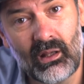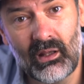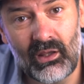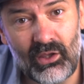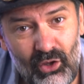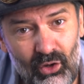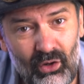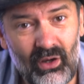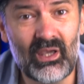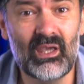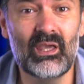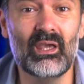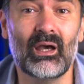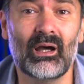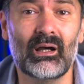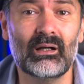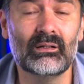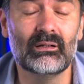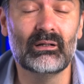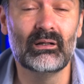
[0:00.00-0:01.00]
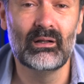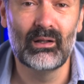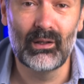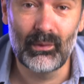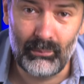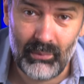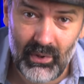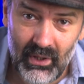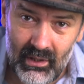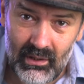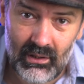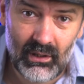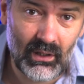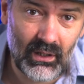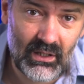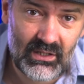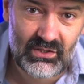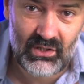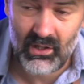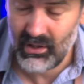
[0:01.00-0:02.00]
You're here
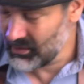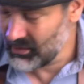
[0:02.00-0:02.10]
because